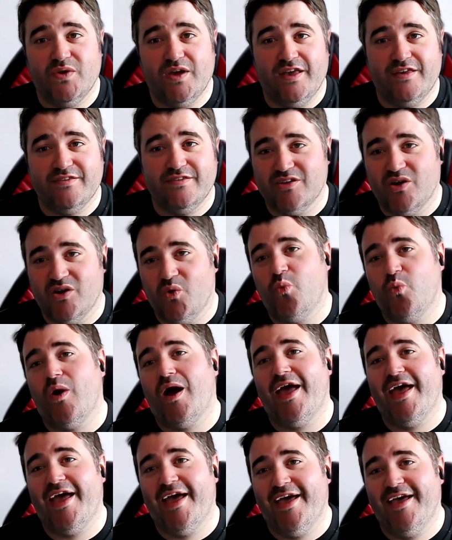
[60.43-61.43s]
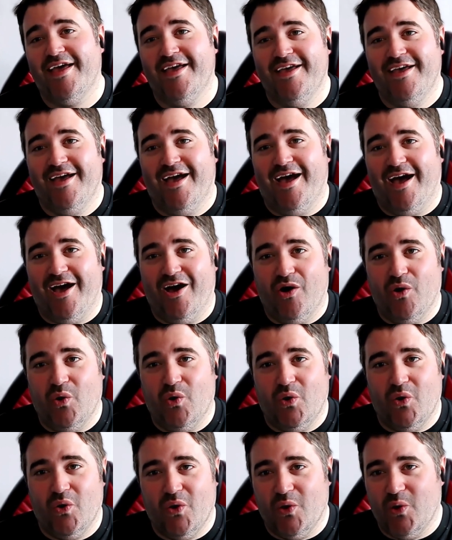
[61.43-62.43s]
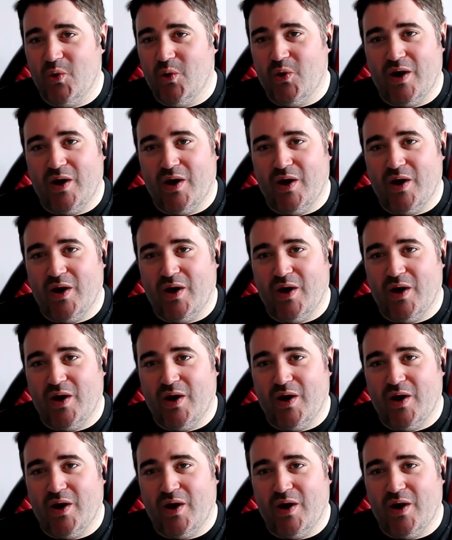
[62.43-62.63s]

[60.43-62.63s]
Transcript: isn't aware or